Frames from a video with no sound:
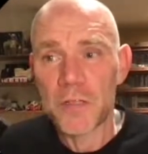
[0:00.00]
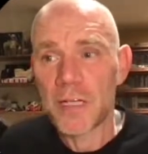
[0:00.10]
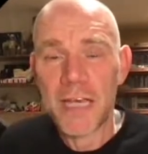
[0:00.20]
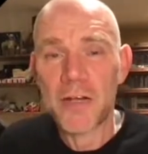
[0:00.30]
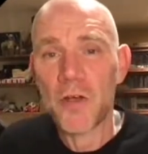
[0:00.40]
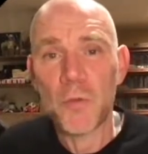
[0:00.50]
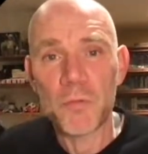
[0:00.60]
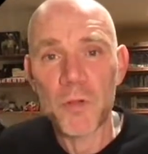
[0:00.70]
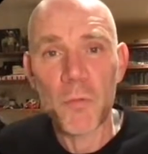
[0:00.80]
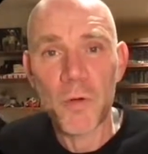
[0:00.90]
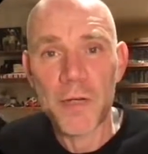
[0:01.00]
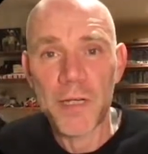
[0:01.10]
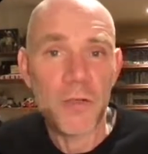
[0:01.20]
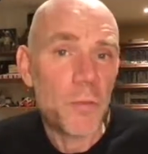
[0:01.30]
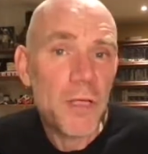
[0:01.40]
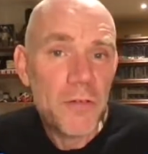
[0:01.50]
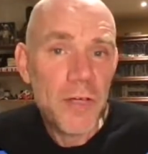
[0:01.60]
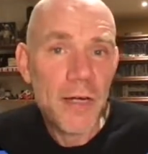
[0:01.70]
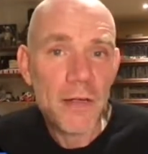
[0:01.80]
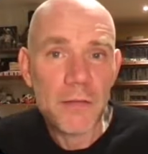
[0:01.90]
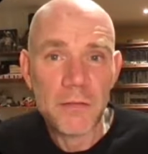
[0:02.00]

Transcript: can come to work in a wheelchair?